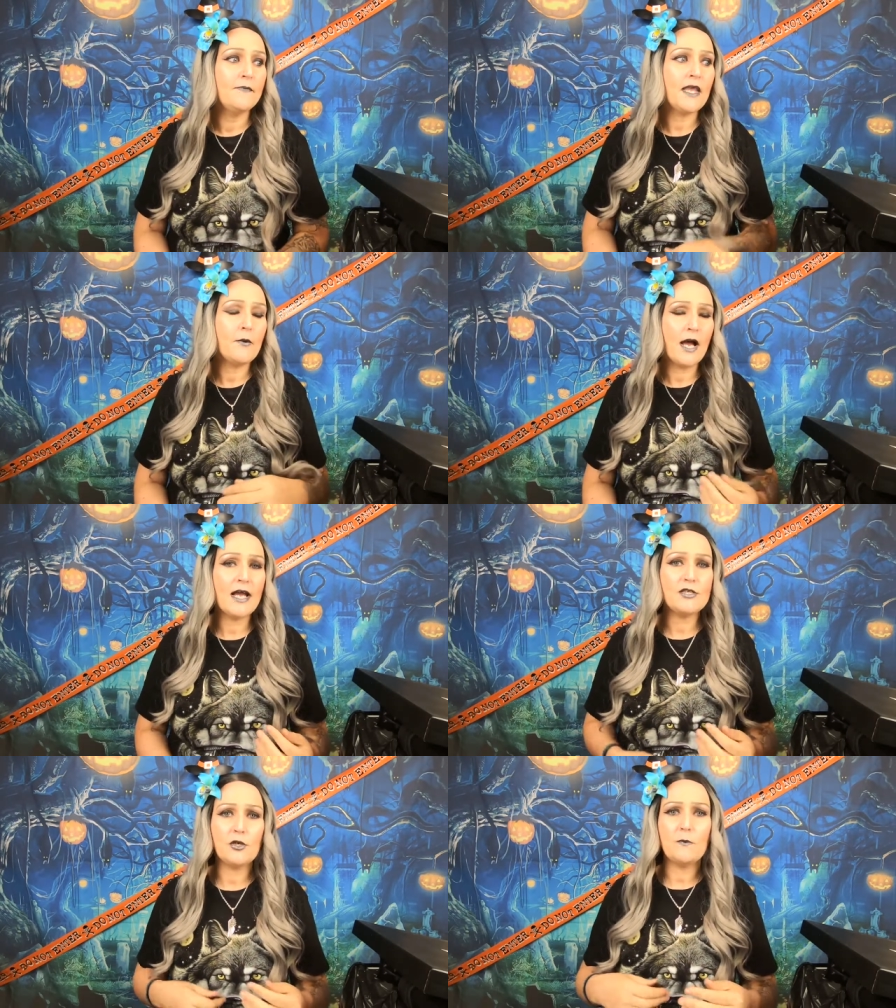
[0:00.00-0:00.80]
Now,
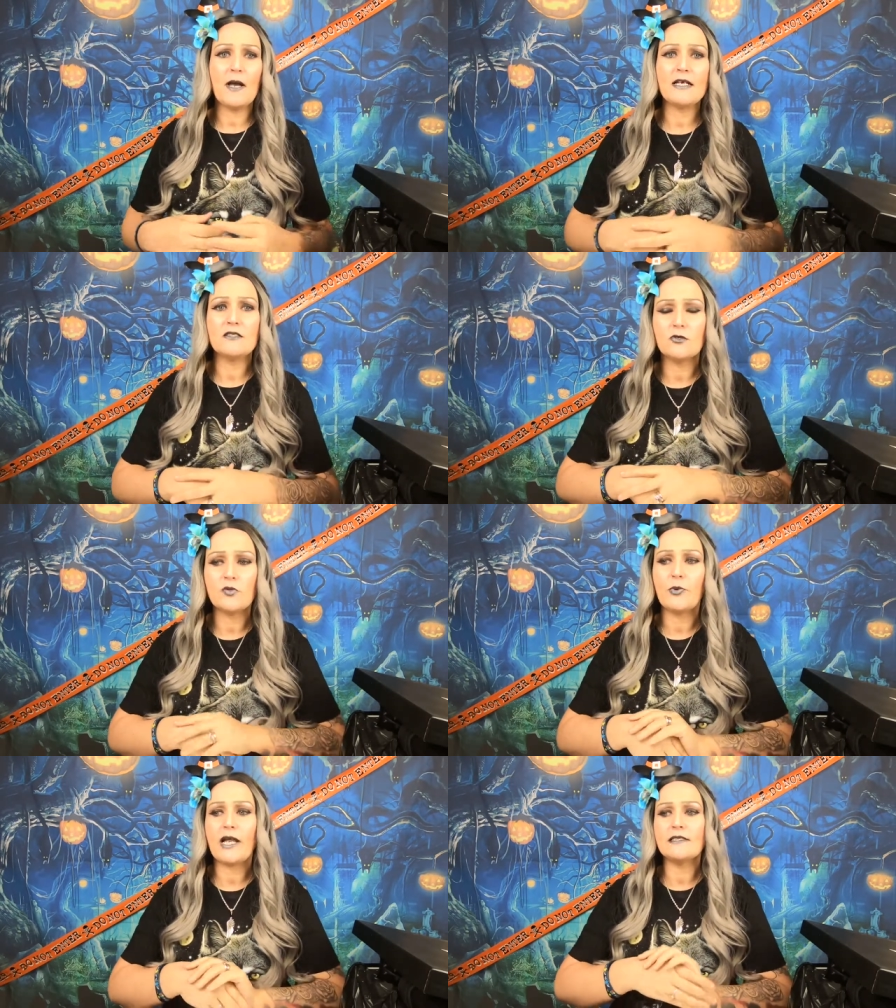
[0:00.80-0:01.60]
I do buy
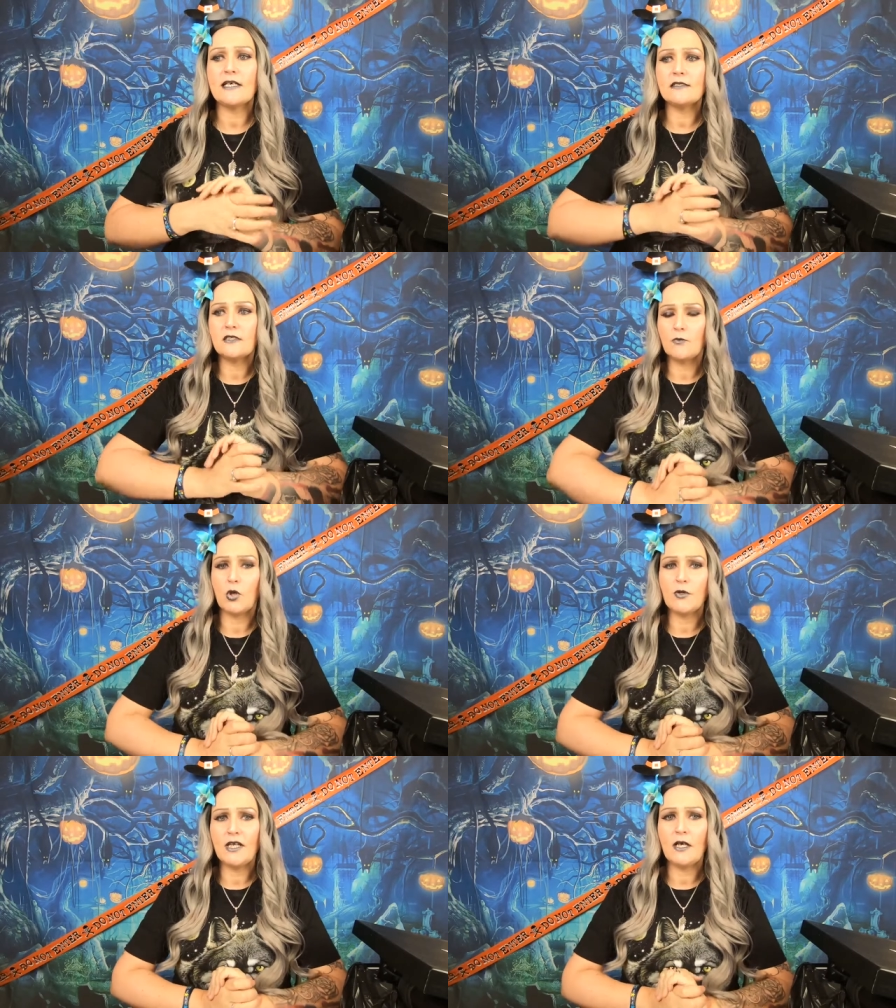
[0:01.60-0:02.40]
such brands as
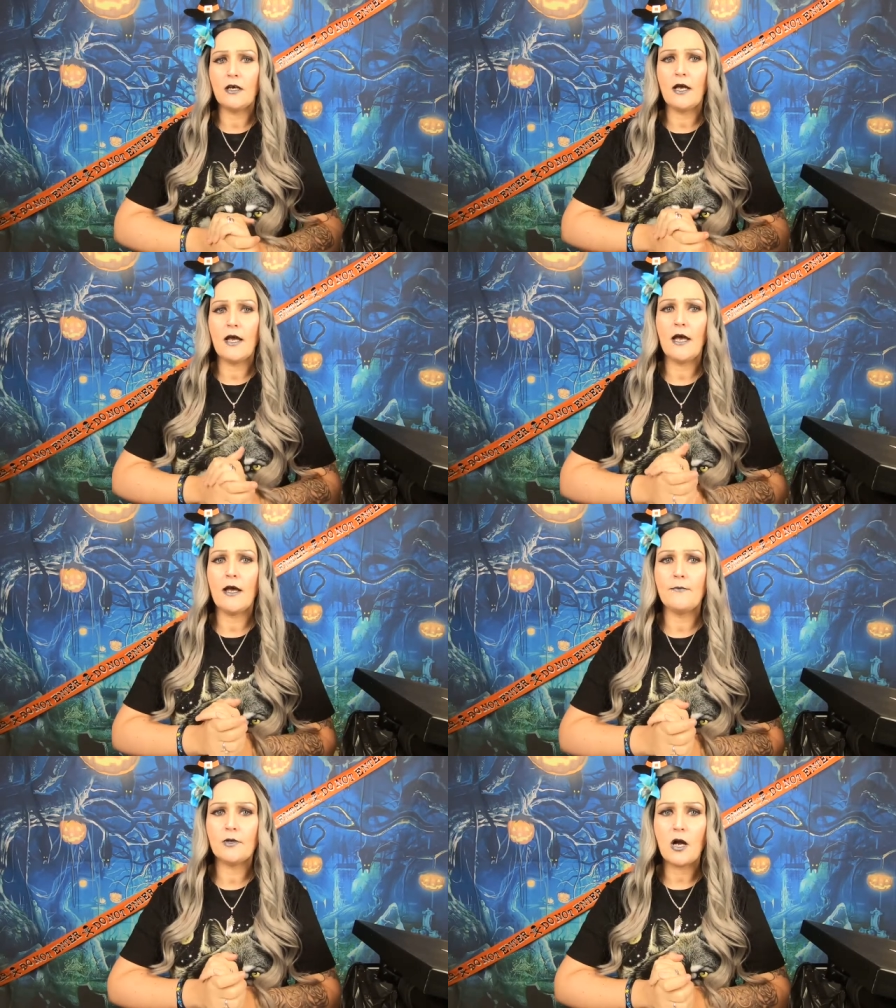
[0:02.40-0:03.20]
Demonia,
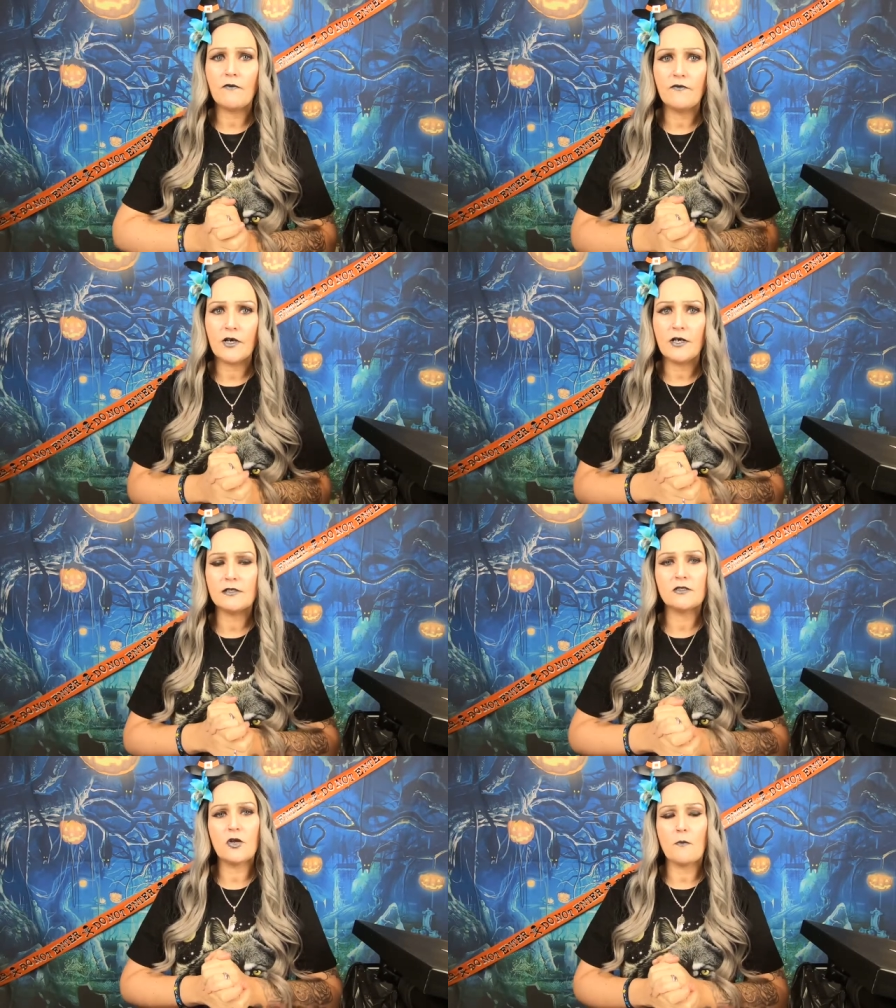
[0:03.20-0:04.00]
um,
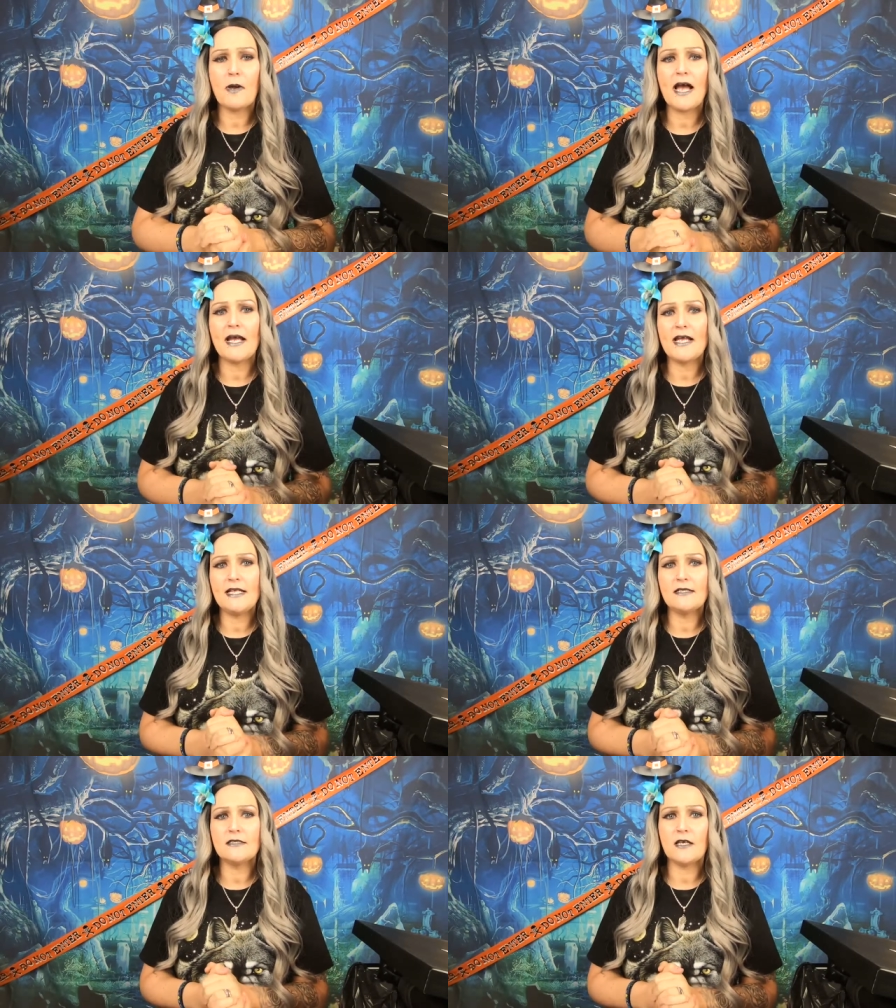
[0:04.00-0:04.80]
Converse, Doc
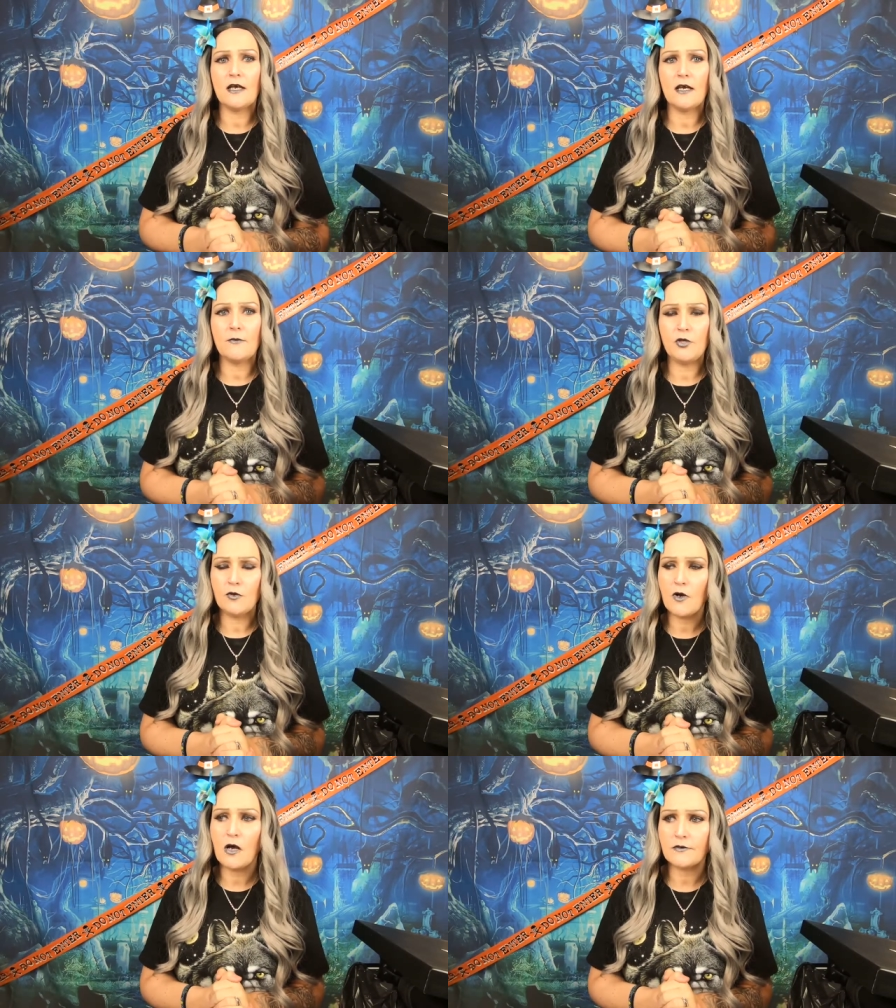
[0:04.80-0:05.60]
Martens, um,
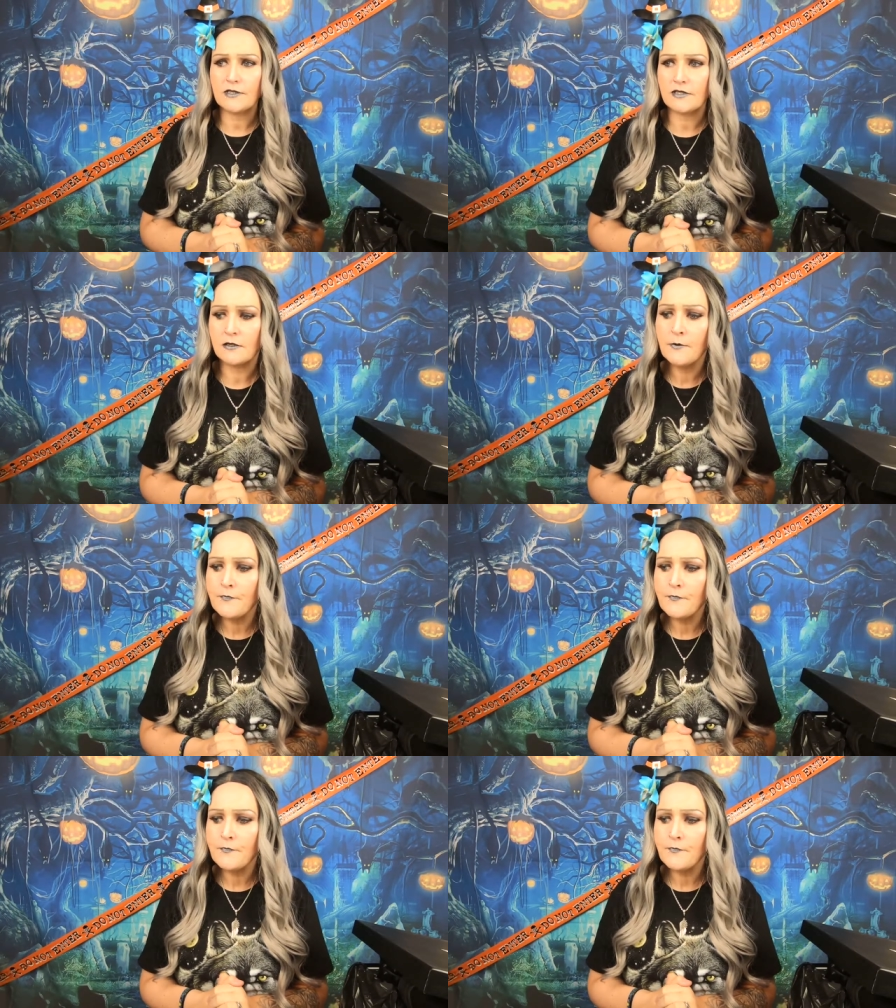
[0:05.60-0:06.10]
New Rocks,